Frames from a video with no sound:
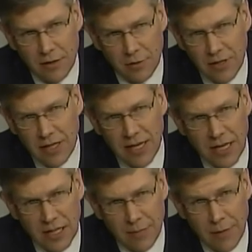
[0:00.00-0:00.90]
you're
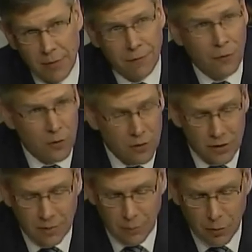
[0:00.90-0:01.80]
indicating that maybe full
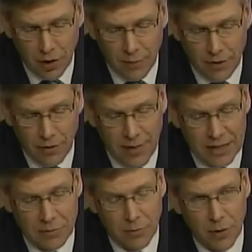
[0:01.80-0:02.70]
employment or
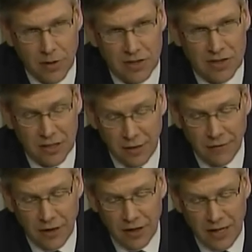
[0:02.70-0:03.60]
maximum employment is
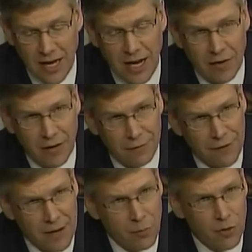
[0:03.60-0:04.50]
significantly higher, that
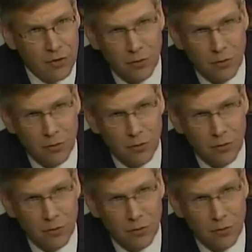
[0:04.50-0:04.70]
5.2